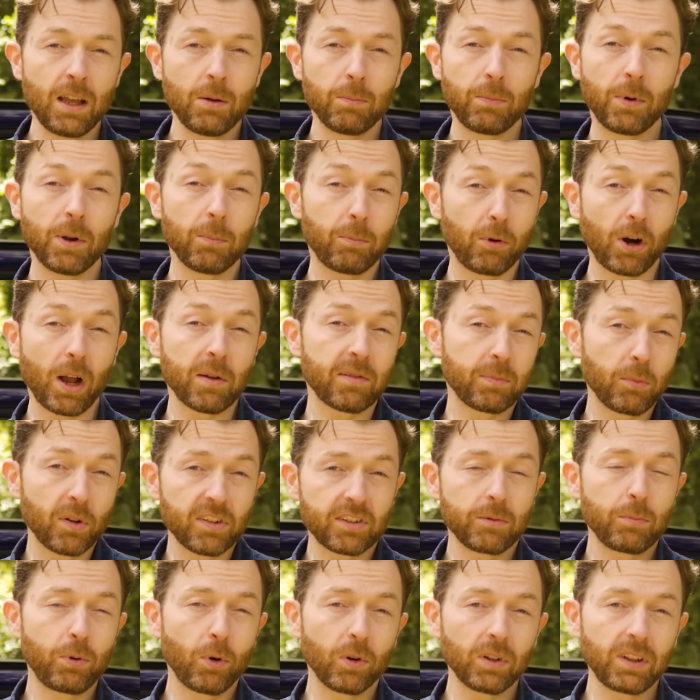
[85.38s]
But perhaps
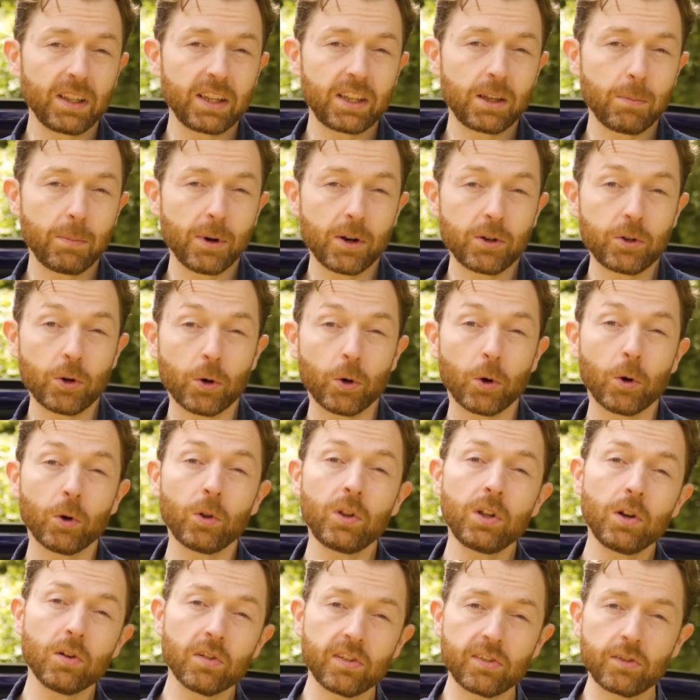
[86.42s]
most importantly, compared to
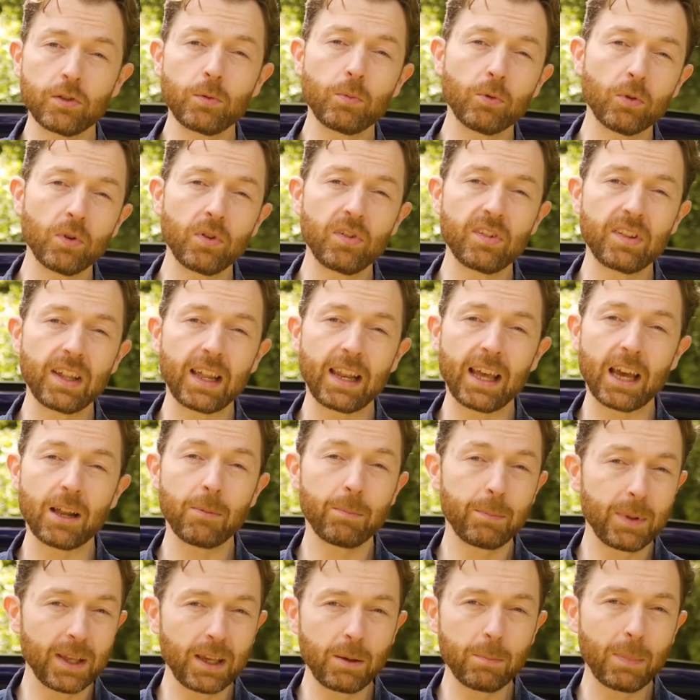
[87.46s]
earlier Subarus that
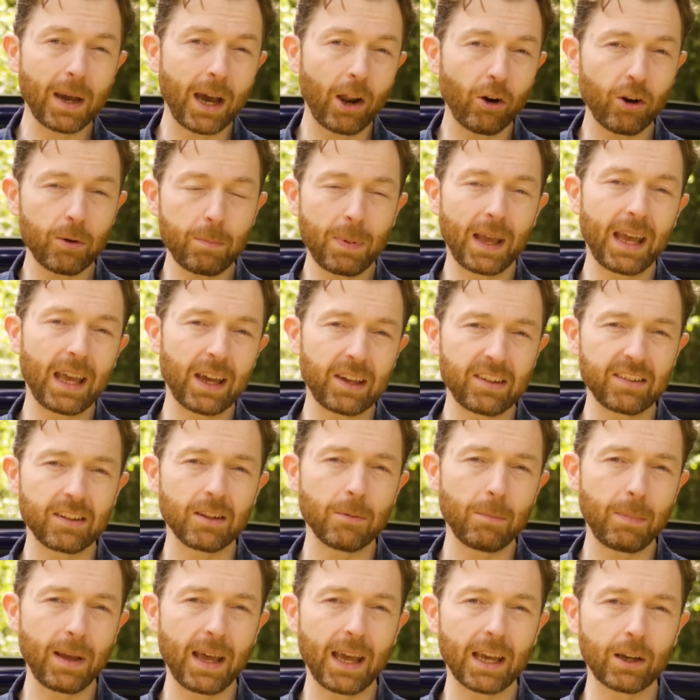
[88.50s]
had big battery packs in
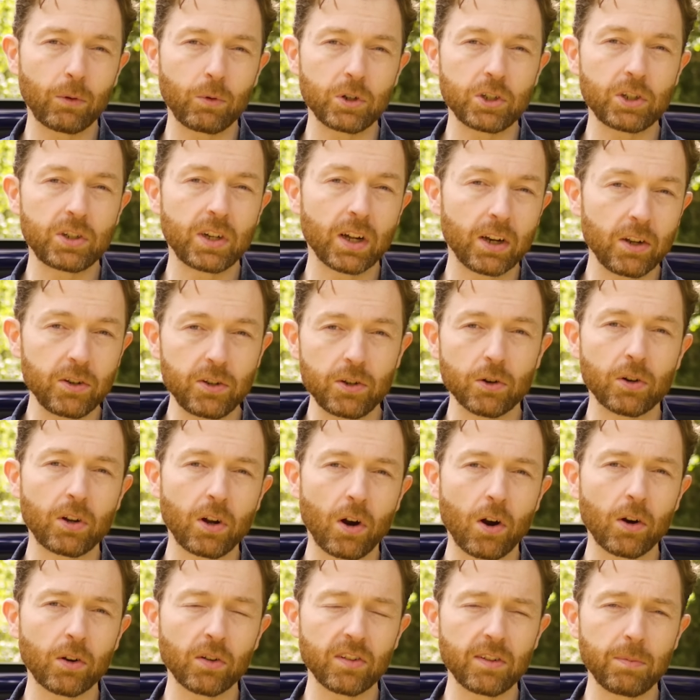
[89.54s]
the back which cut into your
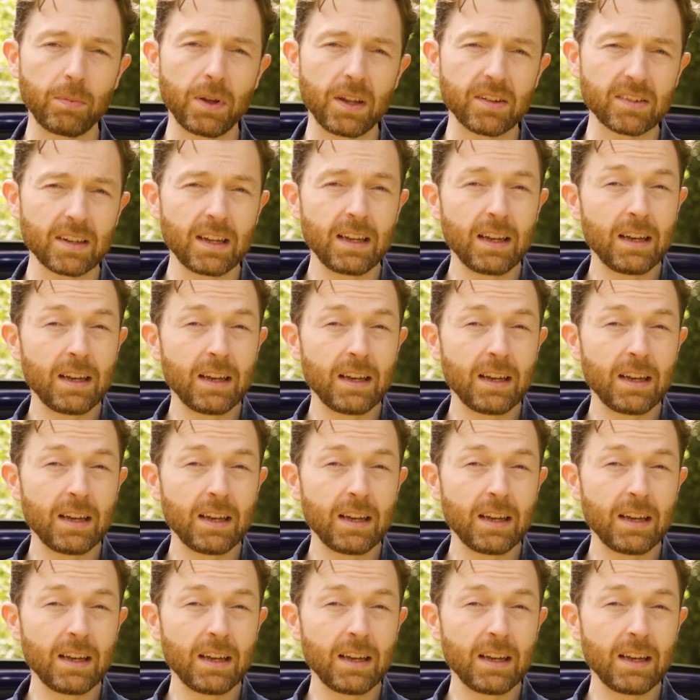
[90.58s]
cargo space,